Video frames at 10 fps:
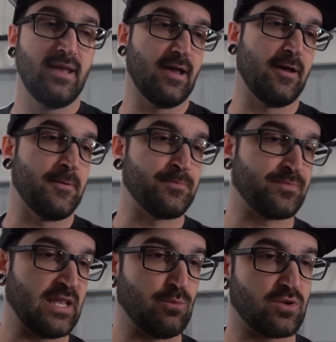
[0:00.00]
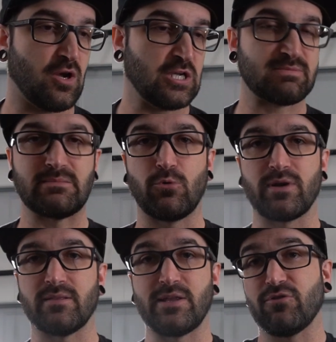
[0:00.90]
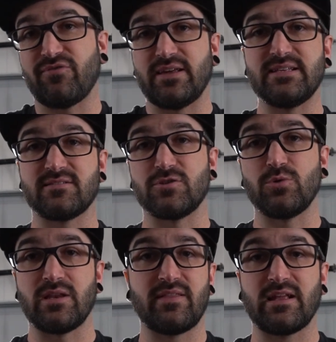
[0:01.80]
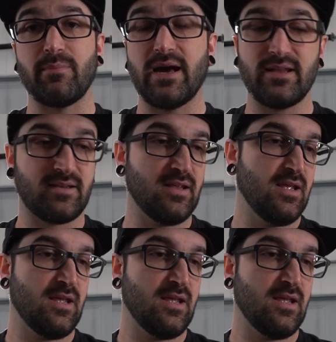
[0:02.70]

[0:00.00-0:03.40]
It would cost me more in legal fees to do anything about it.